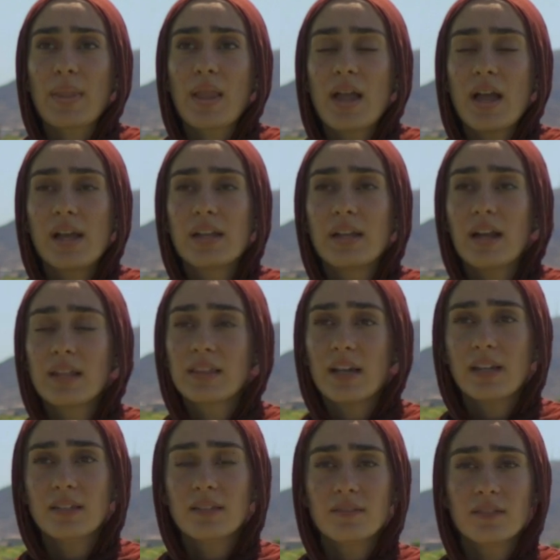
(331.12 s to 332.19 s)
at the
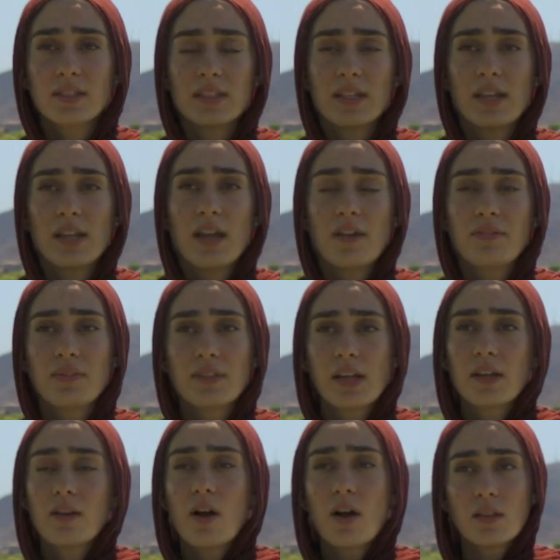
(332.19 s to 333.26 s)
end of the day, I feel
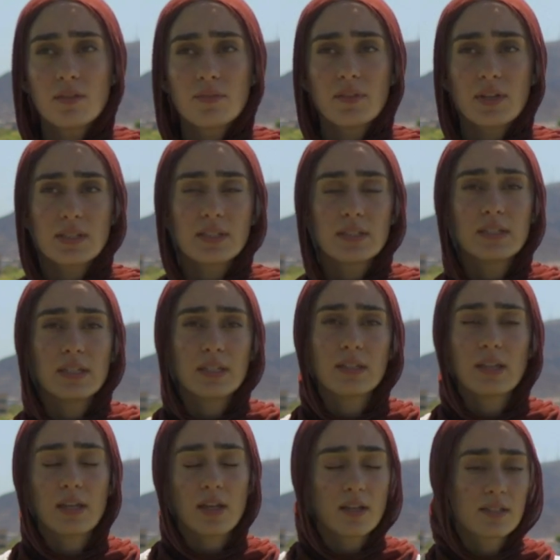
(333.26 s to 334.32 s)
like all of us need,
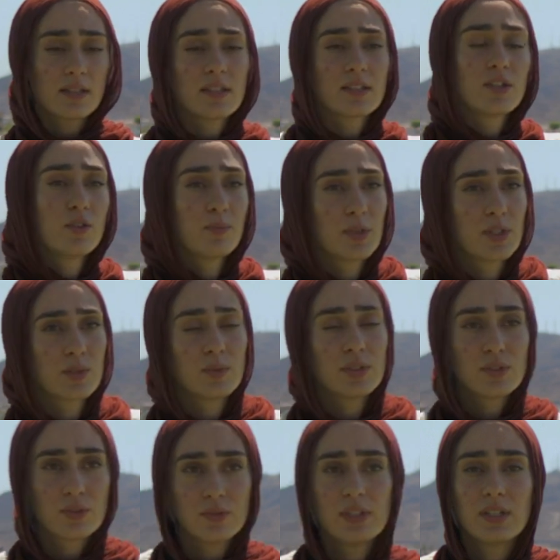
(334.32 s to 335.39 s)
like us as humans, we
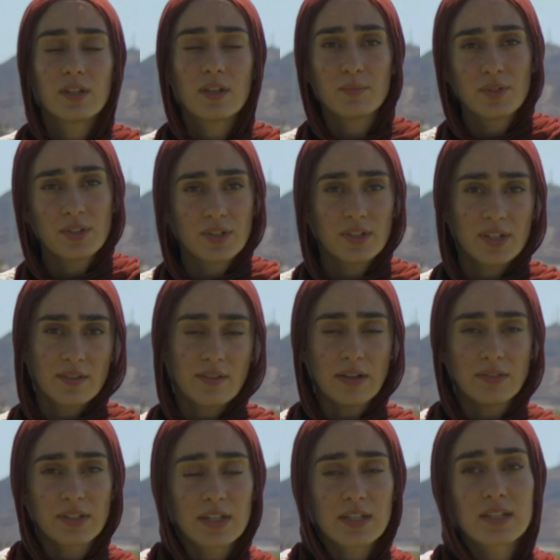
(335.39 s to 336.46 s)
do need community
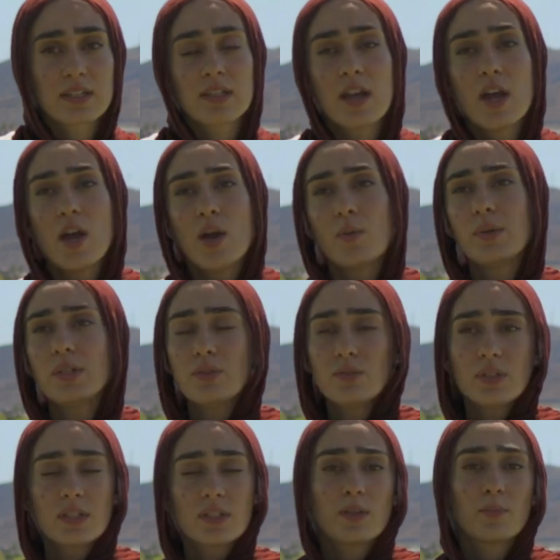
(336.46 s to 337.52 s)
around us. We do
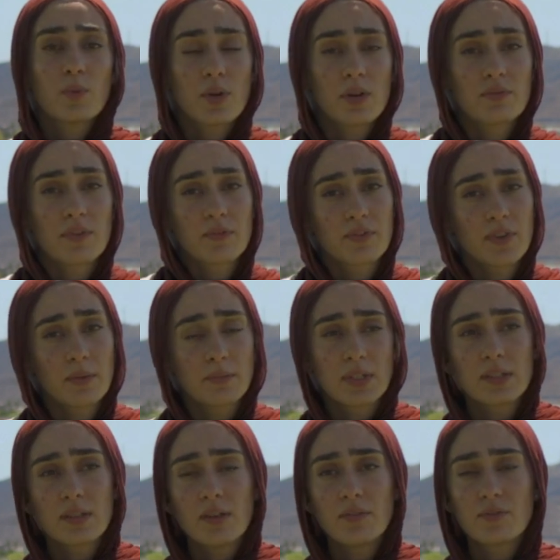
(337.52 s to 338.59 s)
need support from family
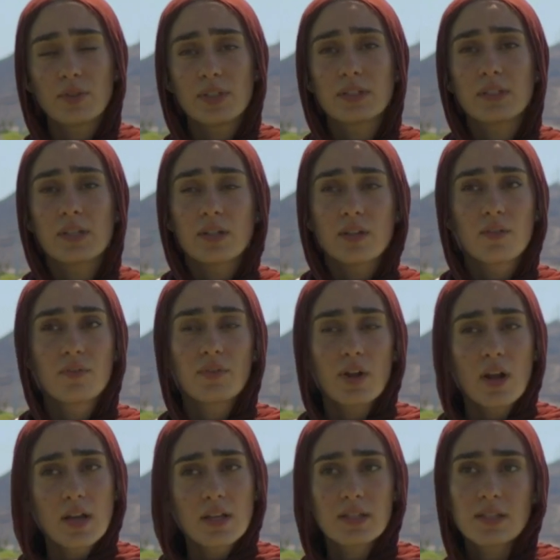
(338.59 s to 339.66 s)
and loved ones. And
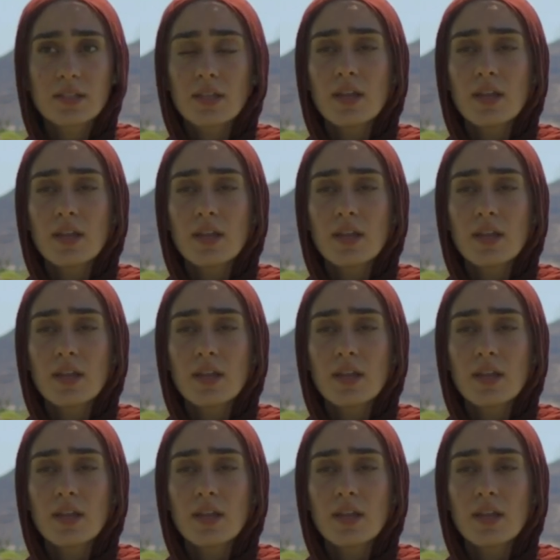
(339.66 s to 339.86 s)
for us,